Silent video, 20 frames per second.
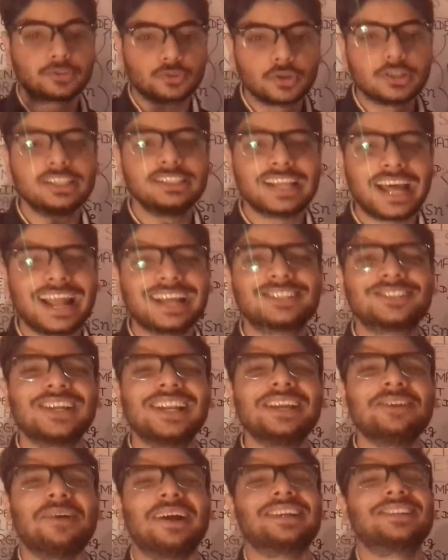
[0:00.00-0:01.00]
So these are
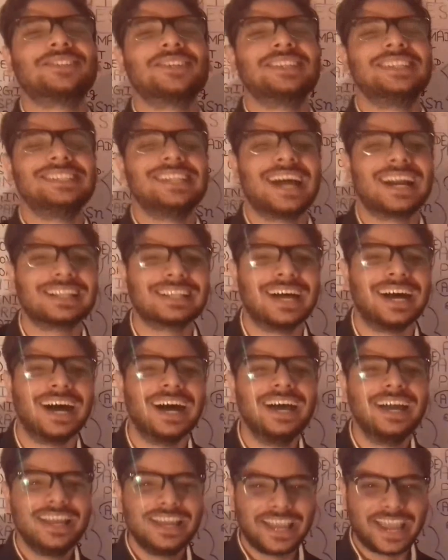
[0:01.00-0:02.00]
actually what? So these are
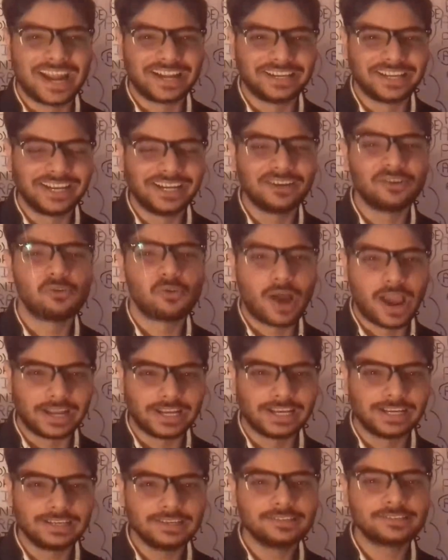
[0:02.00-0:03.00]
the adenine,
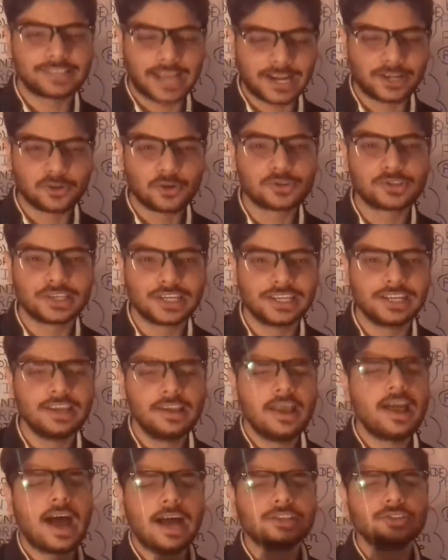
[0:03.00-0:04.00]
guanine,
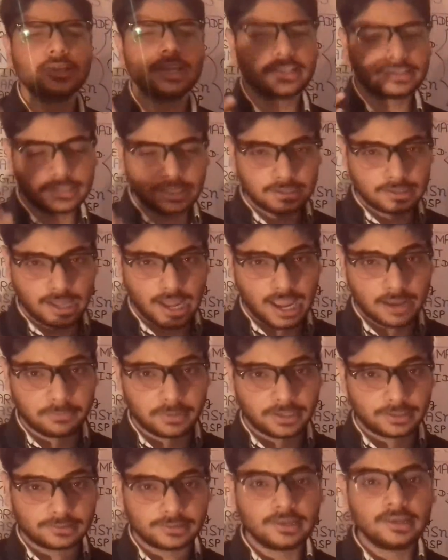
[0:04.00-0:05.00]
cytosine, as well as the
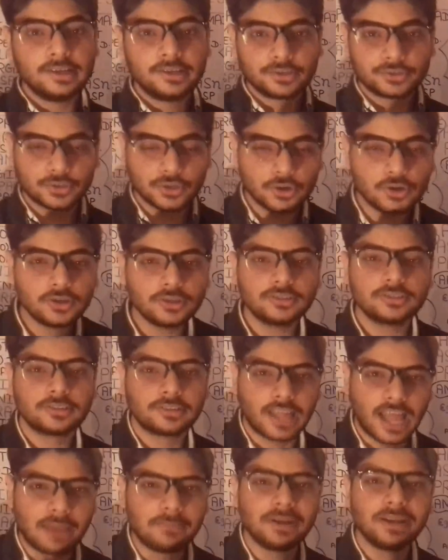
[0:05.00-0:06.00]
thymine. So
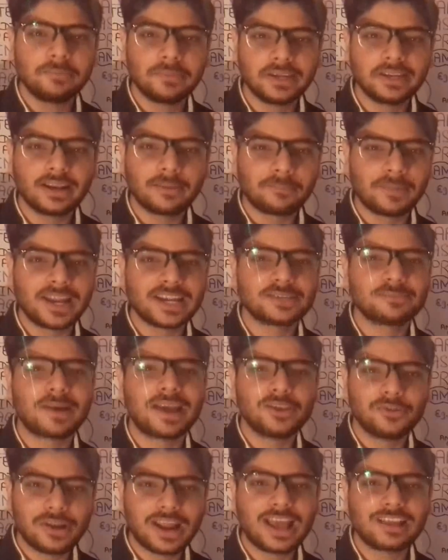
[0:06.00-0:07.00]
thymine being replaced
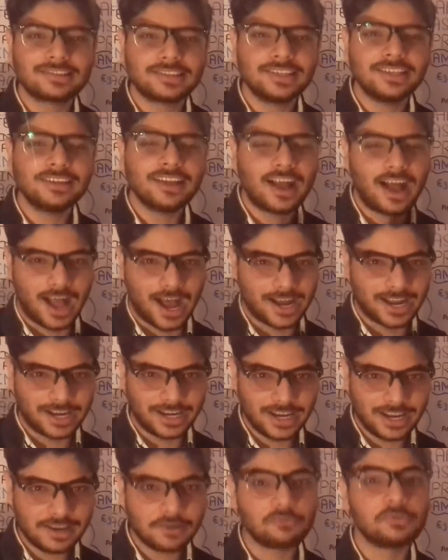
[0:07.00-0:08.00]
by uracil,
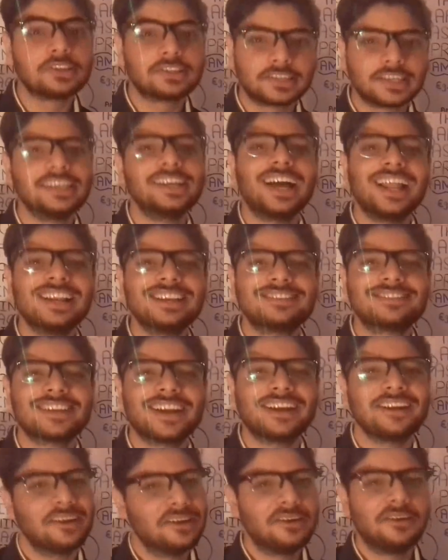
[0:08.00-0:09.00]
RNA with single
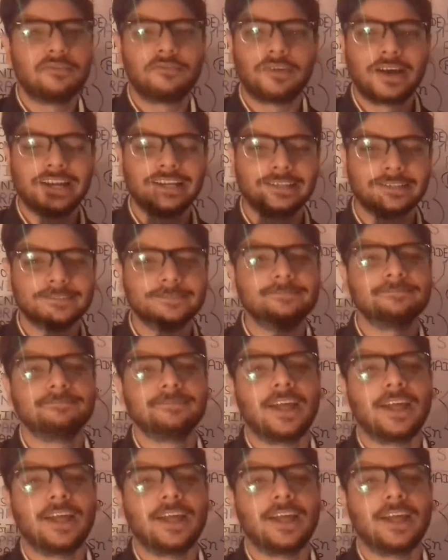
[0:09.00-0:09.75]
strand. Fine.